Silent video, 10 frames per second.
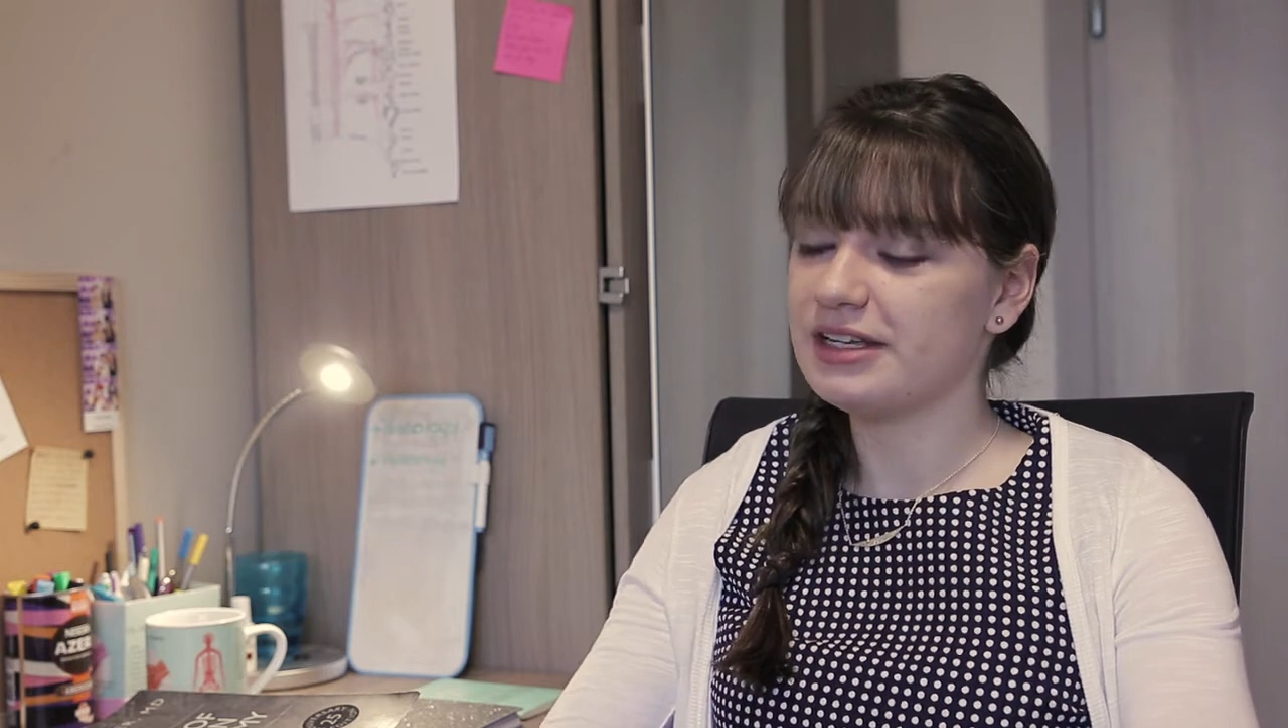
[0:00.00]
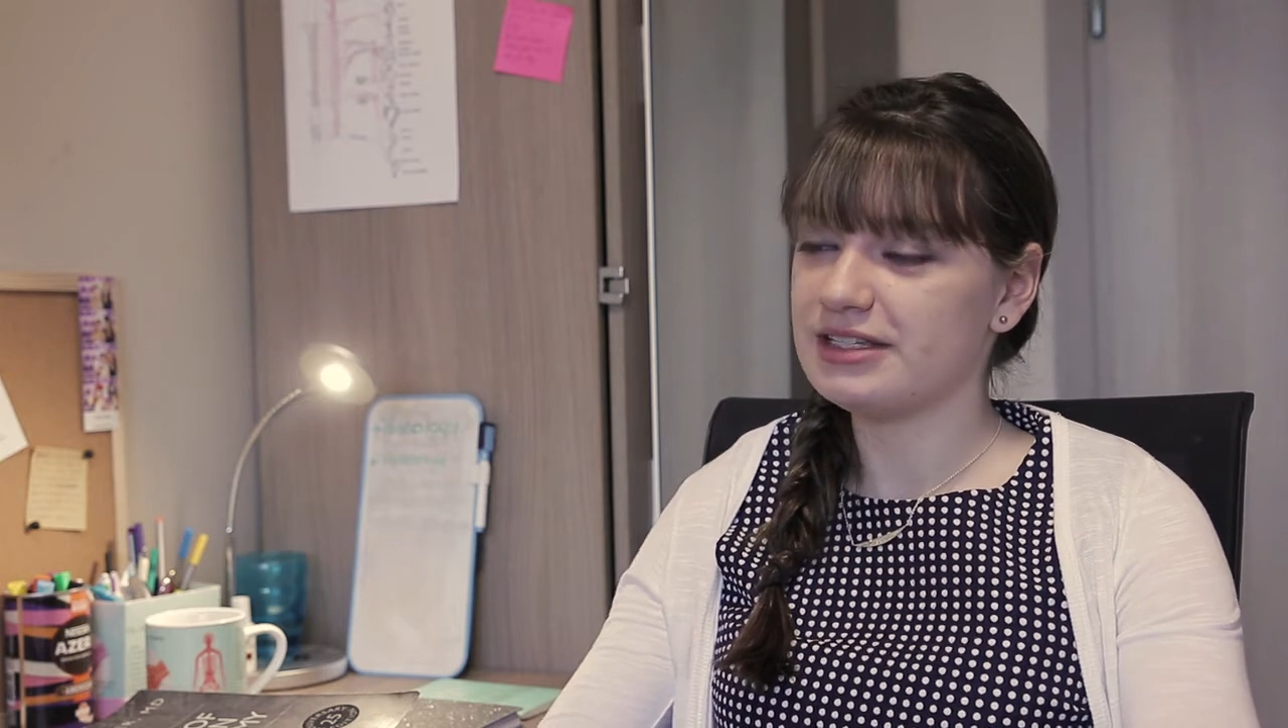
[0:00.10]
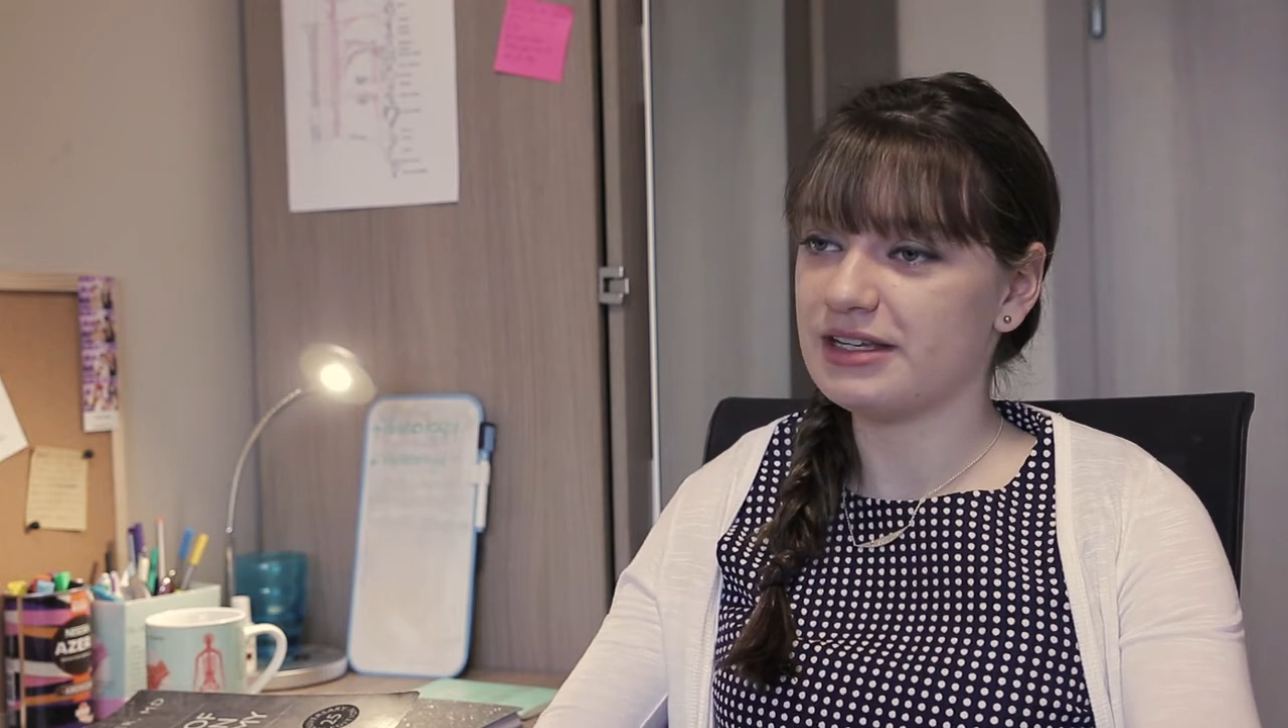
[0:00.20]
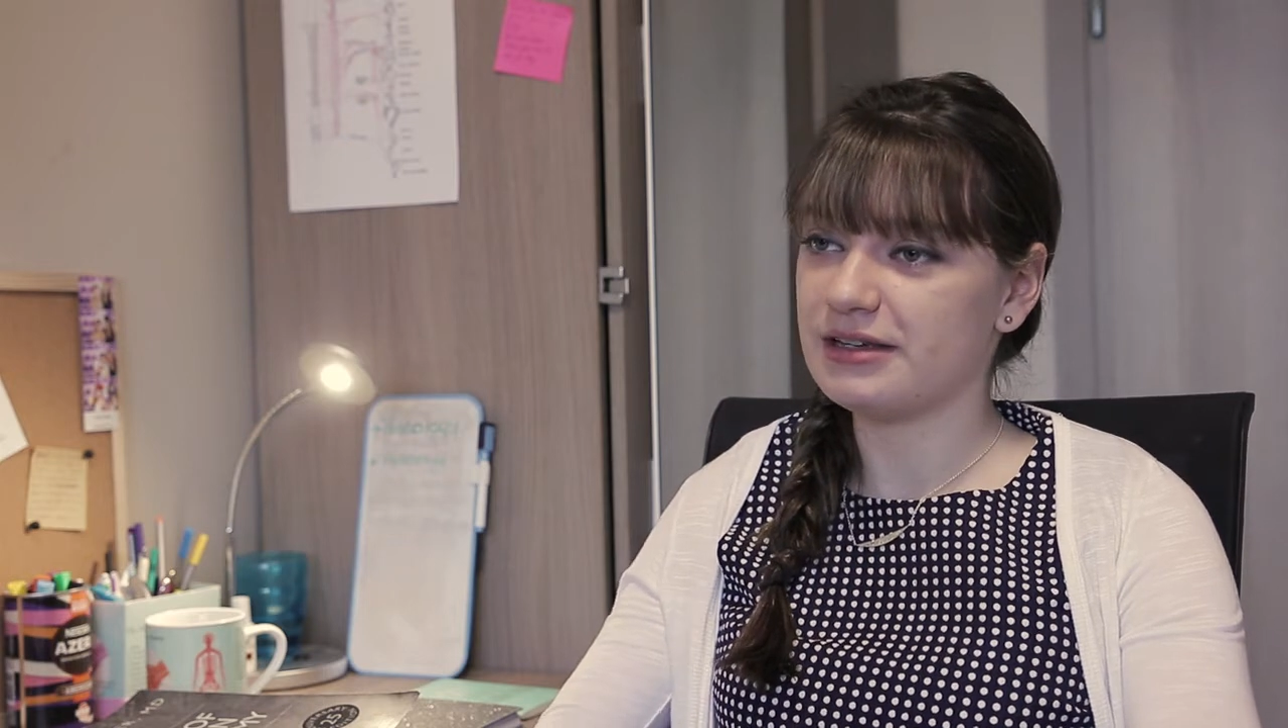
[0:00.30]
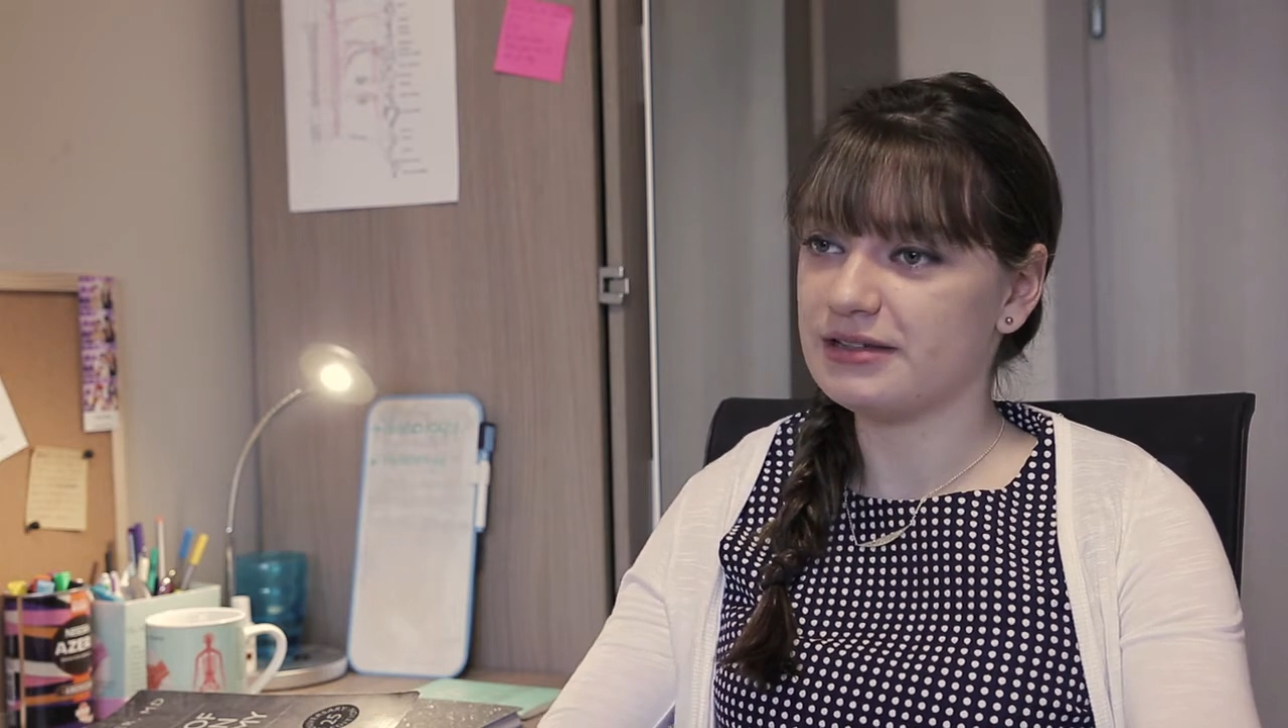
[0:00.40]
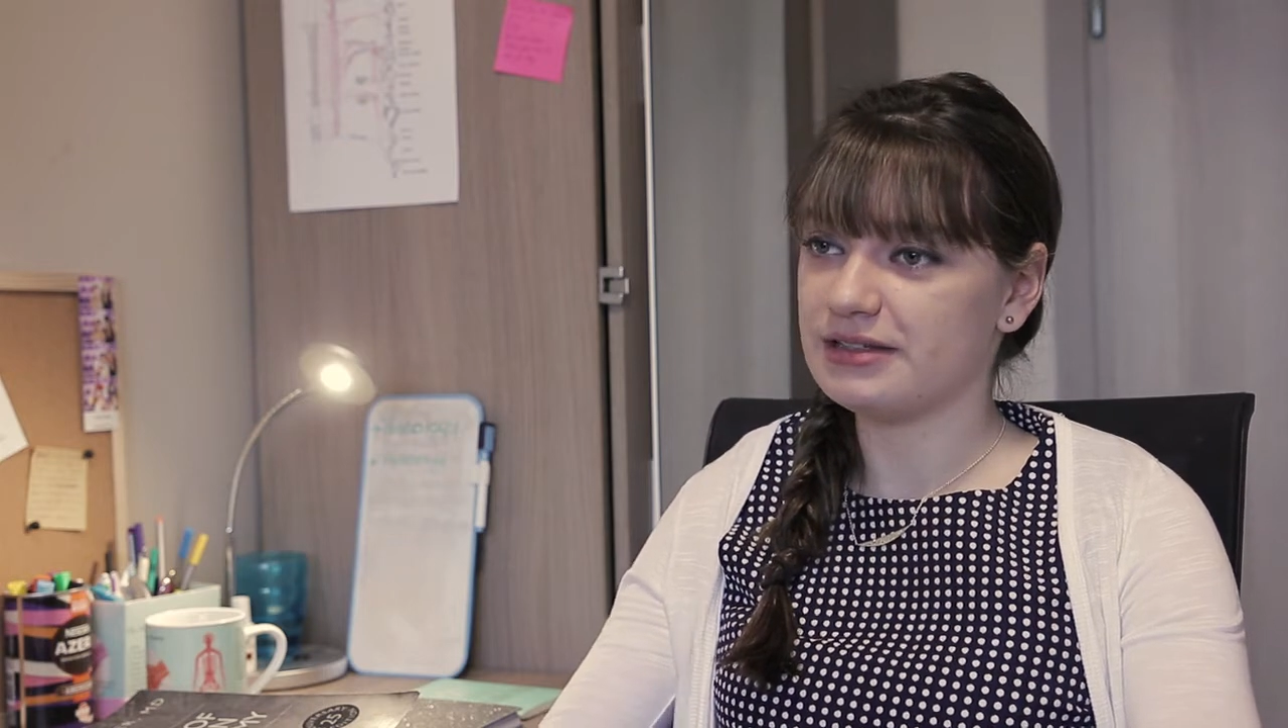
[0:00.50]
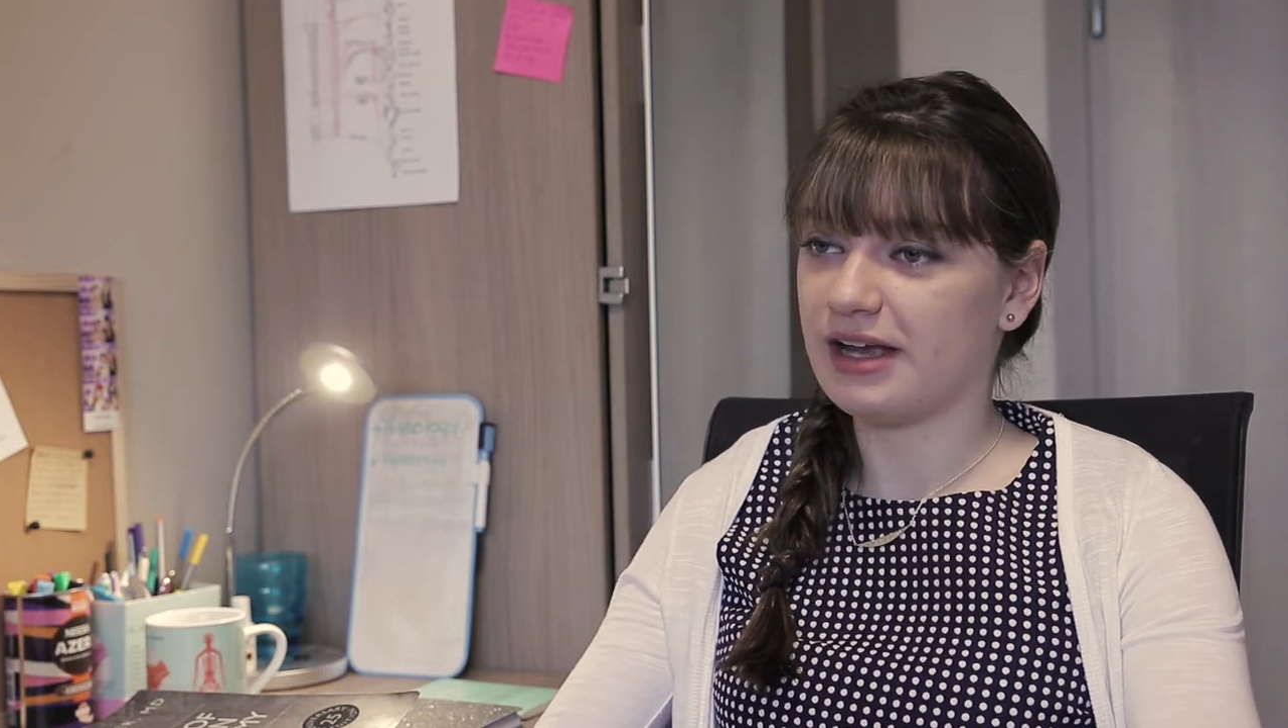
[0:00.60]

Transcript: see